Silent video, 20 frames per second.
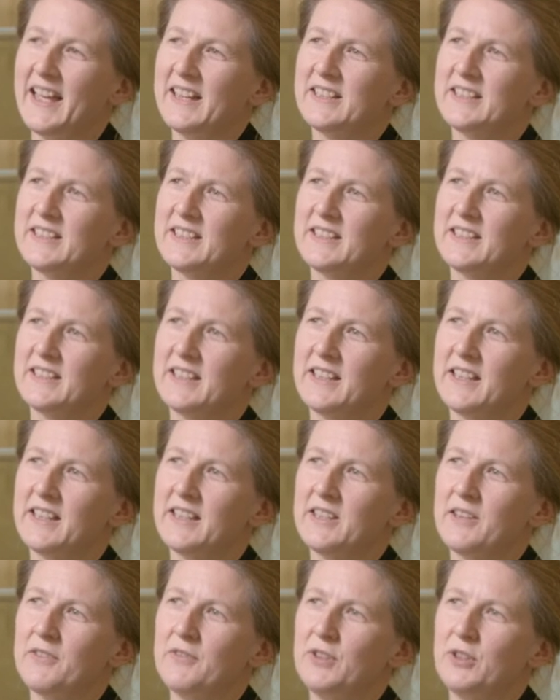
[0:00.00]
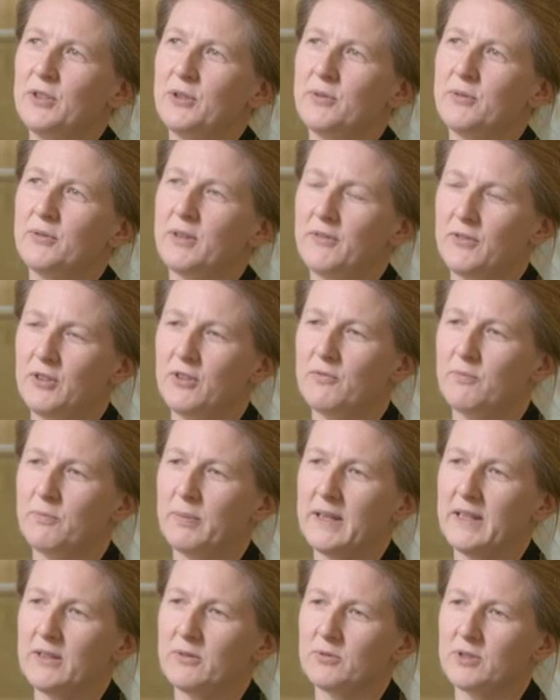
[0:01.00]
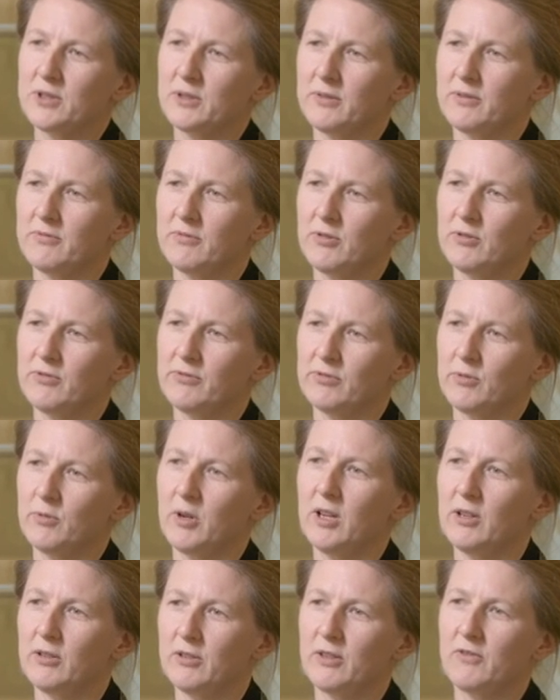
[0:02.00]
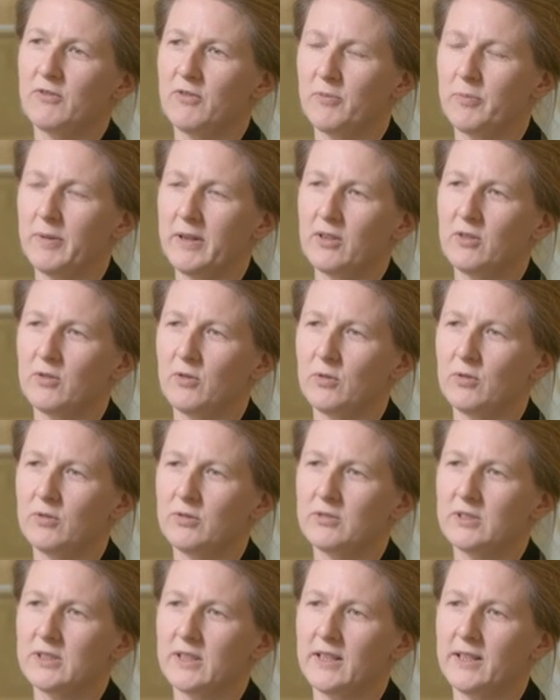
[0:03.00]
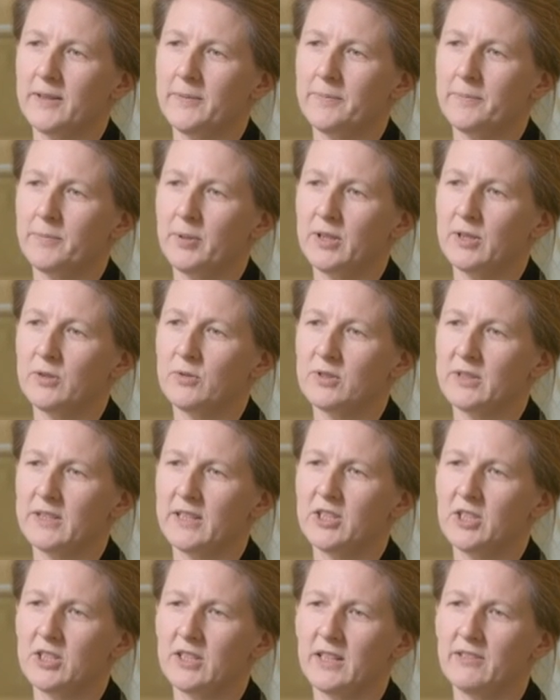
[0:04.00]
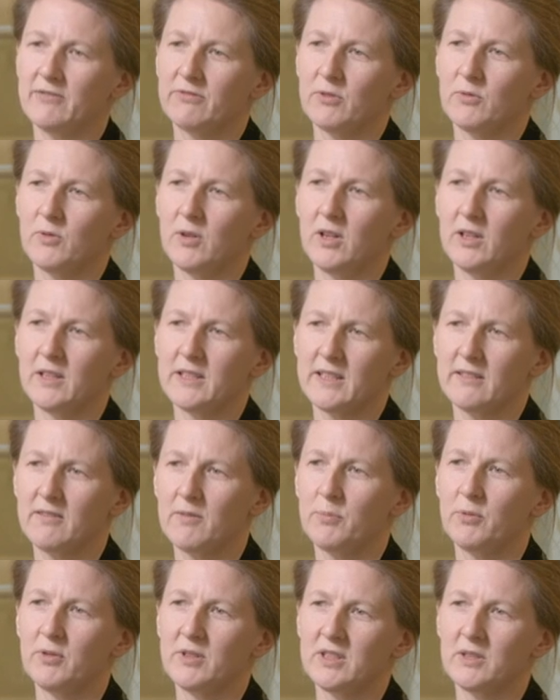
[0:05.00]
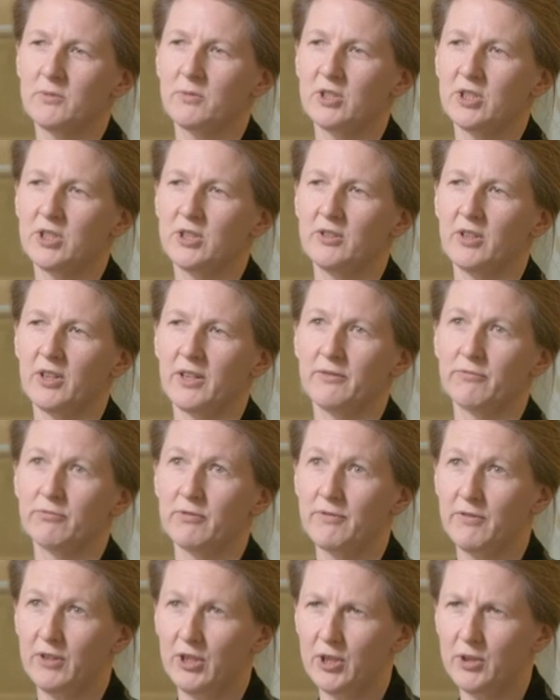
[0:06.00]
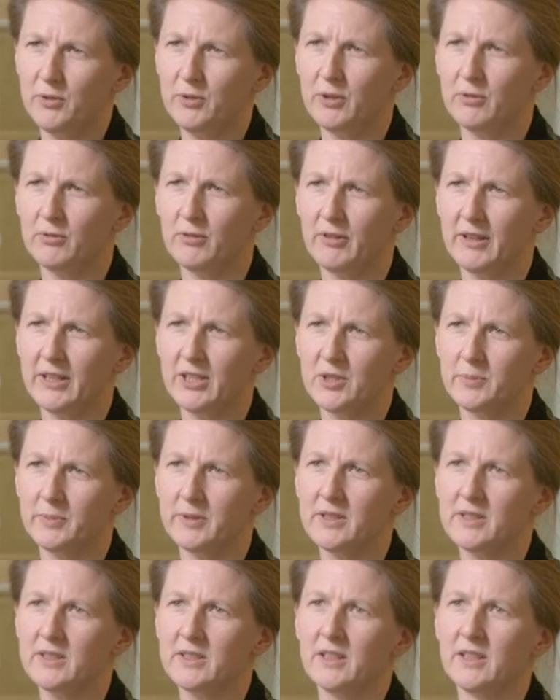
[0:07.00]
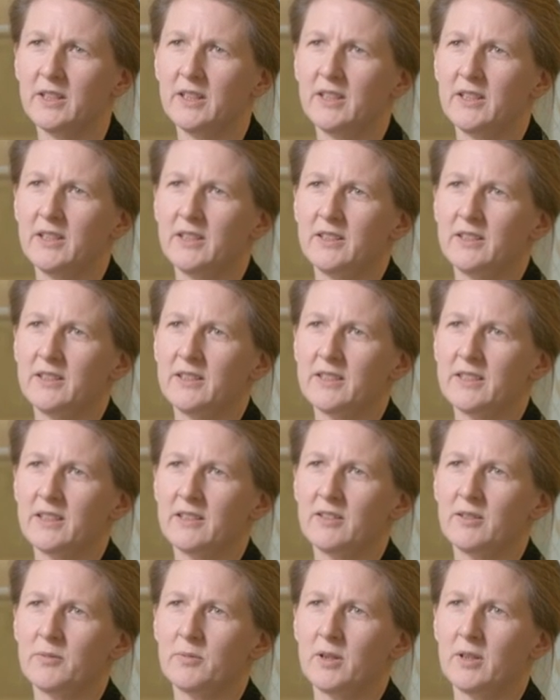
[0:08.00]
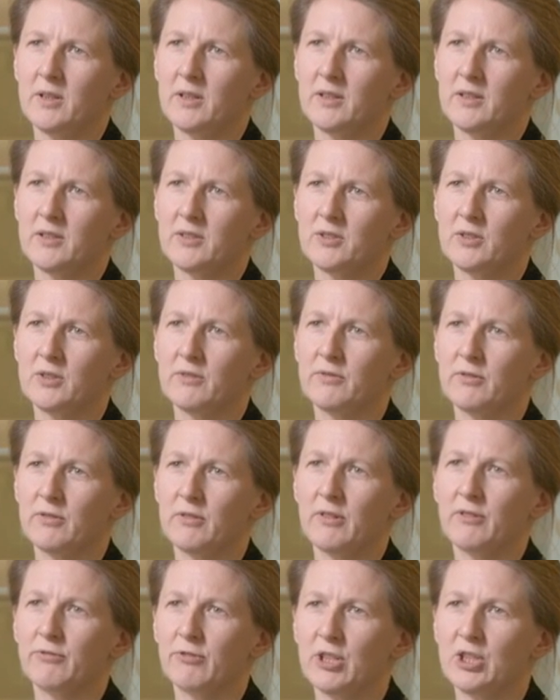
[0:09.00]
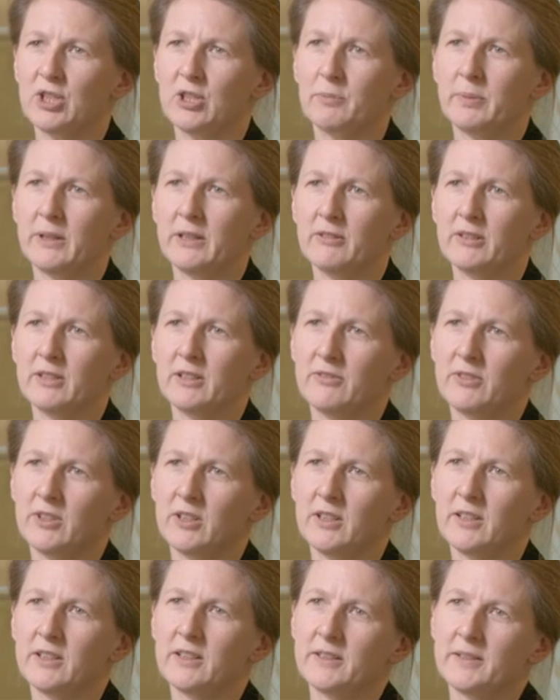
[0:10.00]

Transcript: And if you if you've been auto enrolled for a while or if you've been caught um, by your staging date for a while, is there a point at which you kind of review your arrangements is there a, sort of a refresher period, if you like?